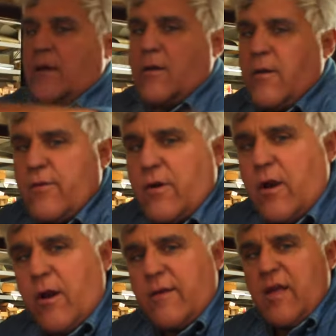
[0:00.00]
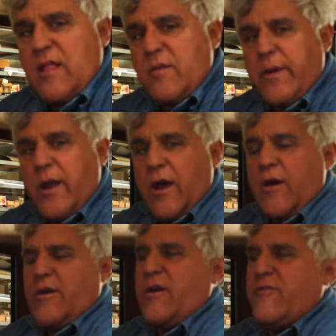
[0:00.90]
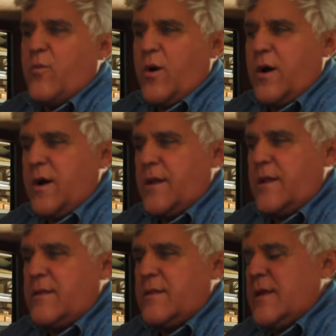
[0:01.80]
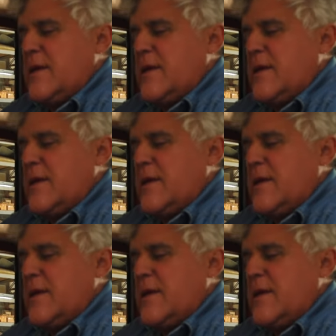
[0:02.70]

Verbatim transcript: know, there are cars like the McLaren F1 and